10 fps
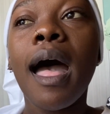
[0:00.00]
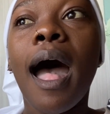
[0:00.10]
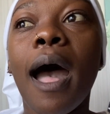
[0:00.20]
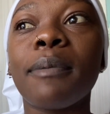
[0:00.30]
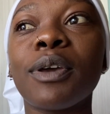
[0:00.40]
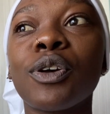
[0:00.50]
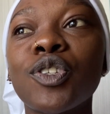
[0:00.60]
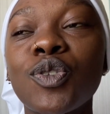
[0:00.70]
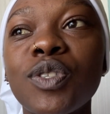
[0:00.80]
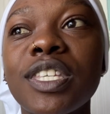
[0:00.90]
I'll be on
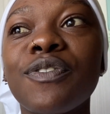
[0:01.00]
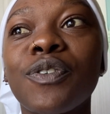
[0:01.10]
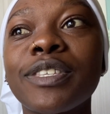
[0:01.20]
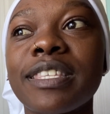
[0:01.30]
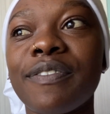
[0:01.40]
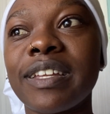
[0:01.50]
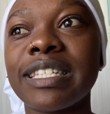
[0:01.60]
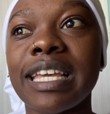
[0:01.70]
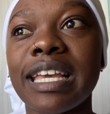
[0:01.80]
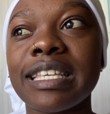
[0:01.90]
duty for seven
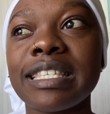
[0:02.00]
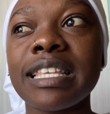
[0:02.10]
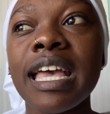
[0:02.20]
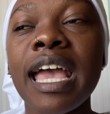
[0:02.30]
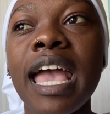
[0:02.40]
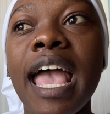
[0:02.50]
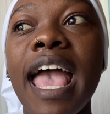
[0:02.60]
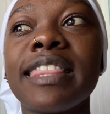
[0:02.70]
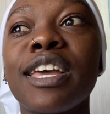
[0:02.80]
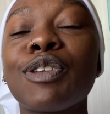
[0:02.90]
days.
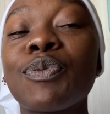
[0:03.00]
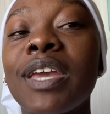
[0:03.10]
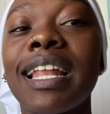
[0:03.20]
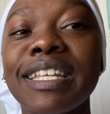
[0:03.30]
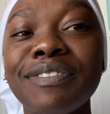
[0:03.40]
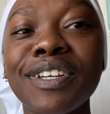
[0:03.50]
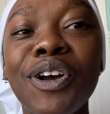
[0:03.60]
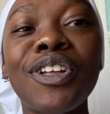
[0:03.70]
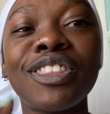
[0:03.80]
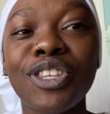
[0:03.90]
And then we are leaving
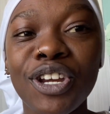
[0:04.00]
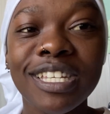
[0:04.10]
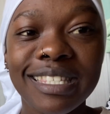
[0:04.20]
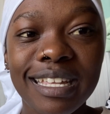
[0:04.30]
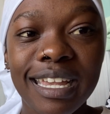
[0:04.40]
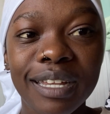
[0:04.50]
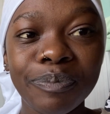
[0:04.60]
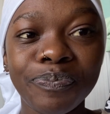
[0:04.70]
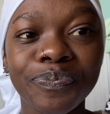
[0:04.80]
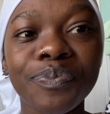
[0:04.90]
on Thursday.
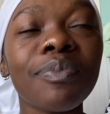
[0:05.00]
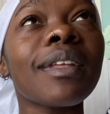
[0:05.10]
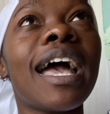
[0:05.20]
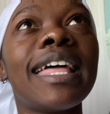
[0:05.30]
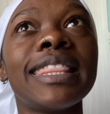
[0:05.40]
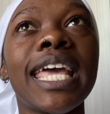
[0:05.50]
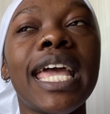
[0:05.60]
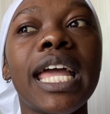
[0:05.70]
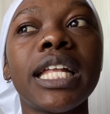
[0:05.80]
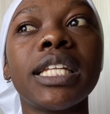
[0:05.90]
And
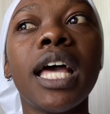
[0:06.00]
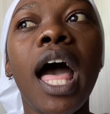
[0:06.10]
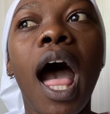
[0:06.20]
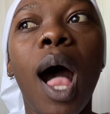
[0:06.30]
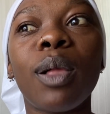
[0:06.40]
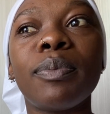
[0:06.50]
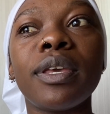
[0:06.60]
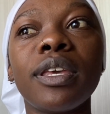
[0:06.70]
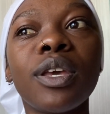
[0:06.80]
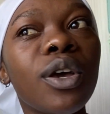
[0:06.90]
then I'll
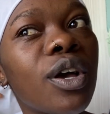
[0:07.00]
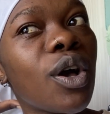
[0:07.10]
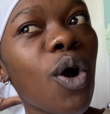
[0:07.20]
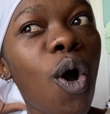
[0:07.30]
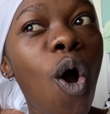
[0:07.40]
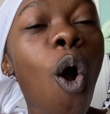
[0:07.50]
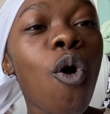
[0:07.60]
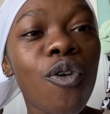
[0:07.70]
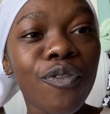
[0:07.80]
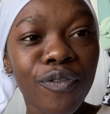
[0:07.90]
be
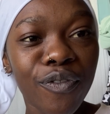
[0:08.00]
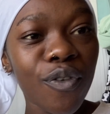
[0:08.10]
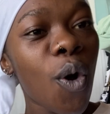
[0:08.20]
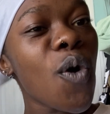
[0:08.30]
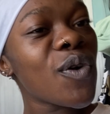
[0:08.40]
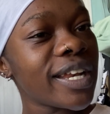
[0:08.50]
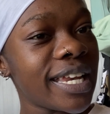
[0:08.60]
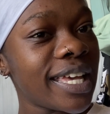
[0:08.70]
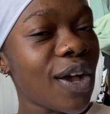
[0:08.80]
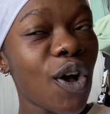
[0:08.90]
off
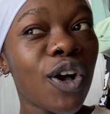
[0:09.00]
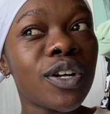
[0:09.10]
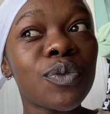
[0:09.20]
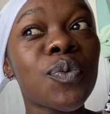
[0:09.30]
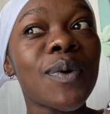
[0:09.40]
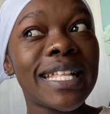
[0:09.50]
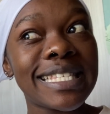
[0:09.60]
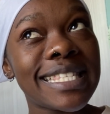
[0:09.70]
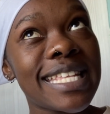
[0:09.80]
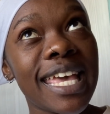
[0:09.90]
only on
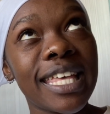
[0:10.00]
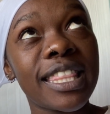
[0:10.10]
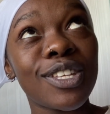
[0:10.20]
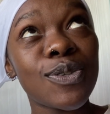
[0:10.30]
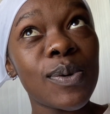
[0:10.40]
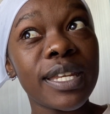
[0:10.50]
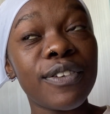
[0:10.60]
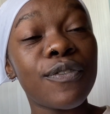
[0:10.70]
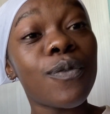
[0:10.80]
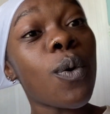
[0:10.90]
Wednesday, the
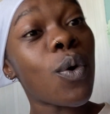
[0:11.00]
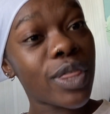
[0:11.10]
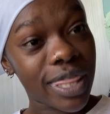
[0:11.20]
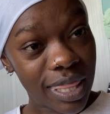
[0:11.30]
24th.